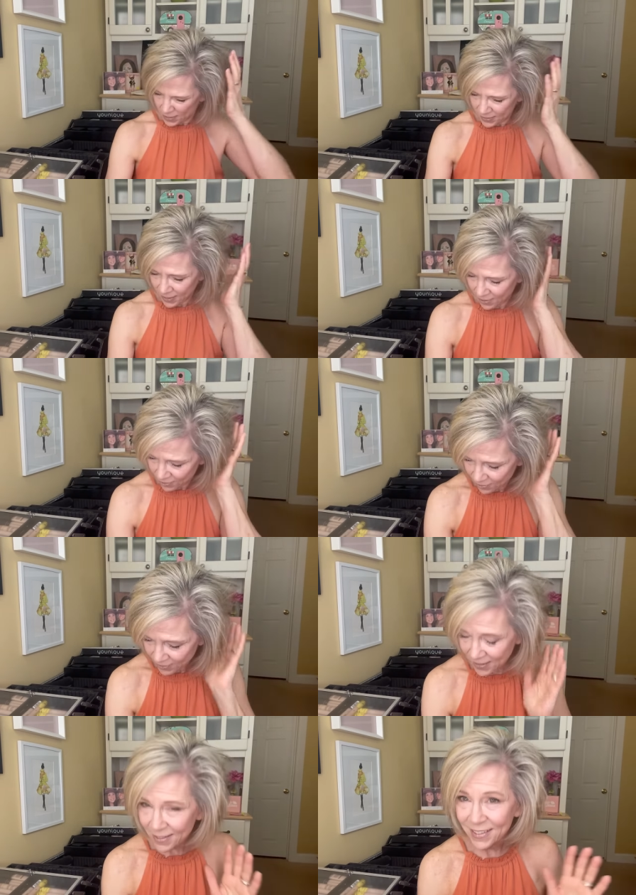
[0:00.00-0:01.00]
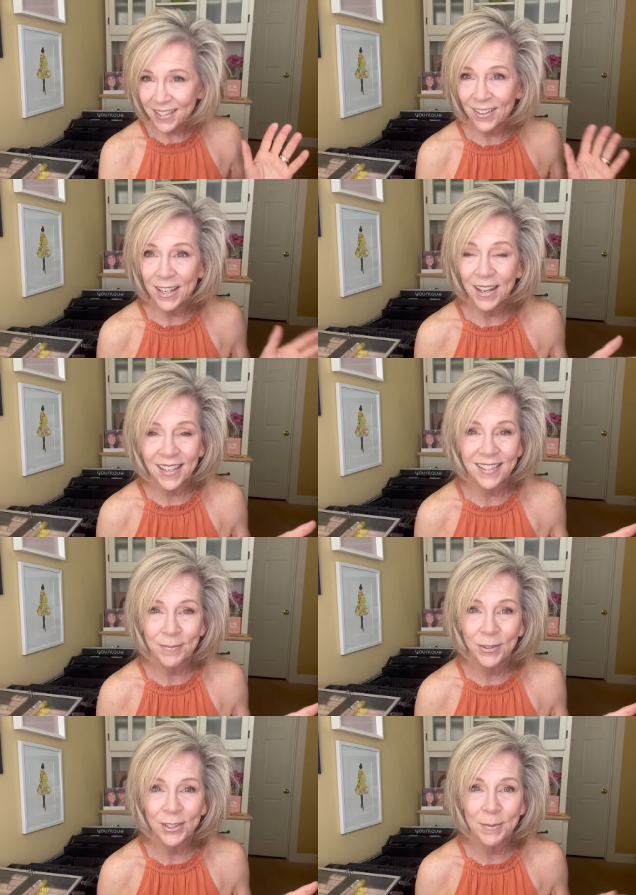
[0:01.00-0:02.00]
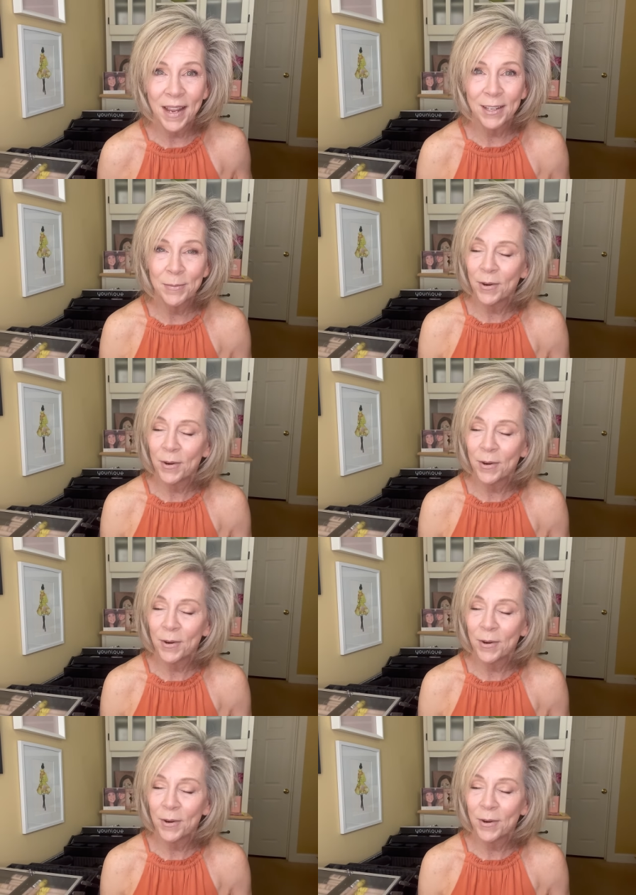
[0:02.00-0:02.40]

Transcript: his hair. You know, he has it, pulls it back in a